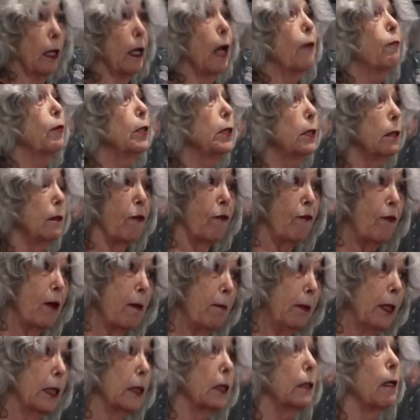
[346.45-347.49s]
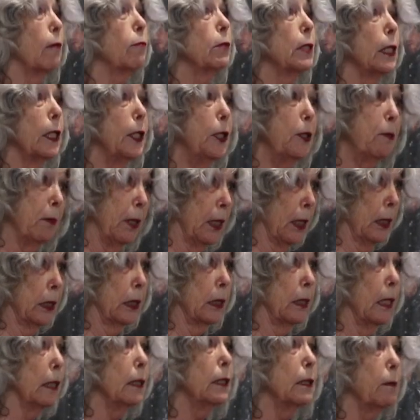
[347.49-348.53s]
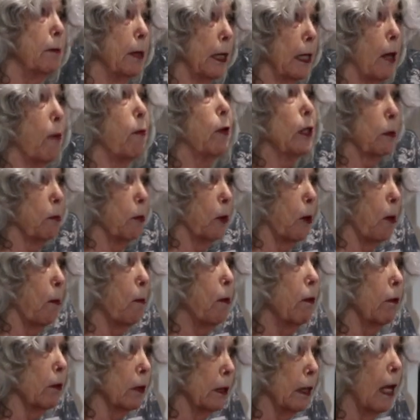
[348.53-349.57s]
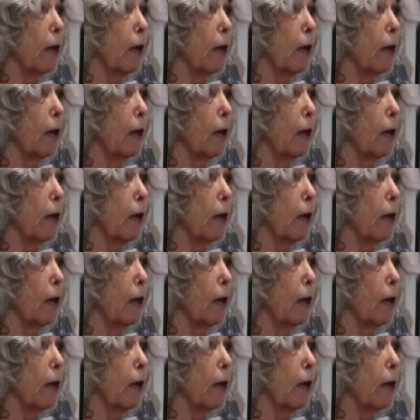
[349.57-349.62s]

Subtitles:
I wasn't a feminist, I was a humanist, and to me that was more important.